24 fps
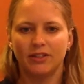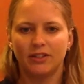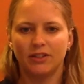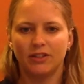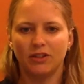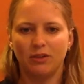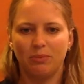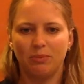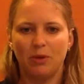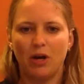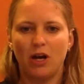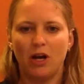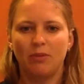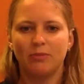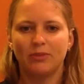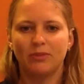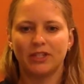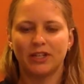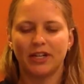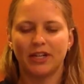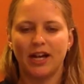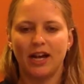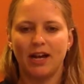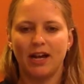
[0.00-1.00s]
The palms
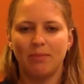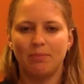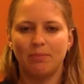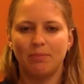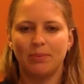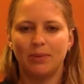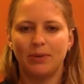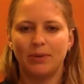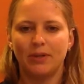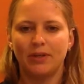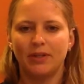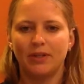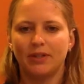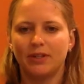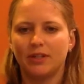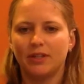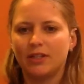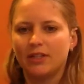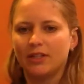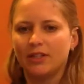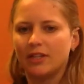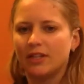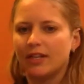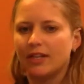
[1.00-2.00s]
are up.
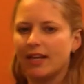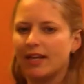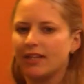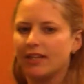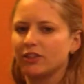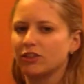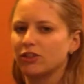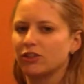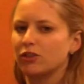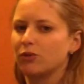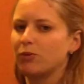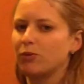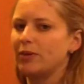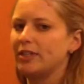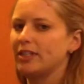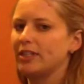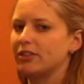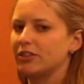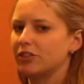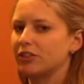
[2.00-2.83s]
Squeeze